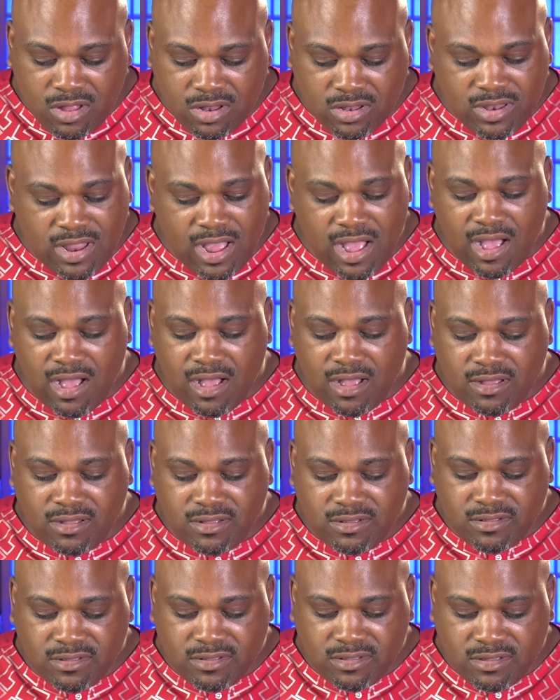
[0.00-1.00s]
Now,
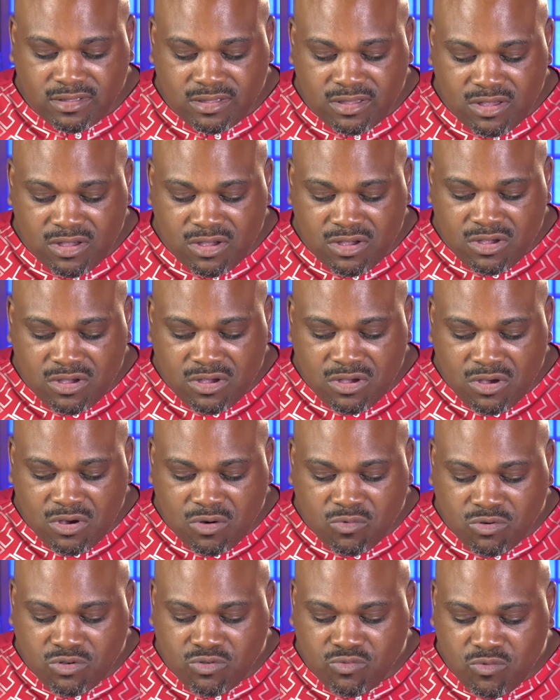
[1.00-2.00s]

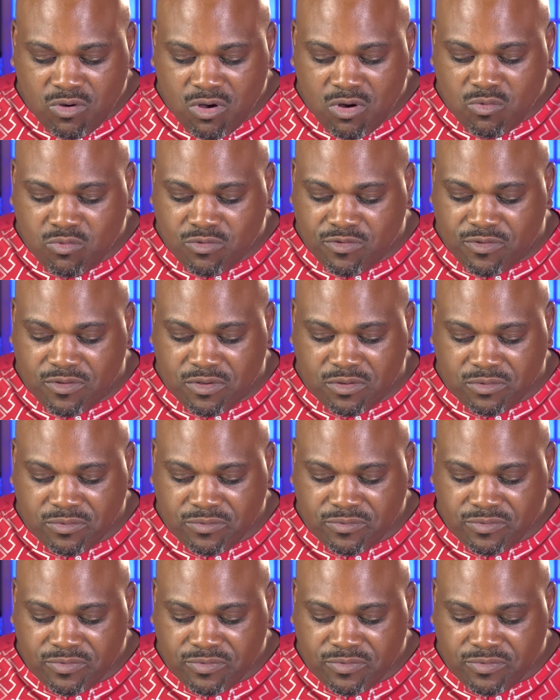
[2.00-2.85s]
what's wrong with you?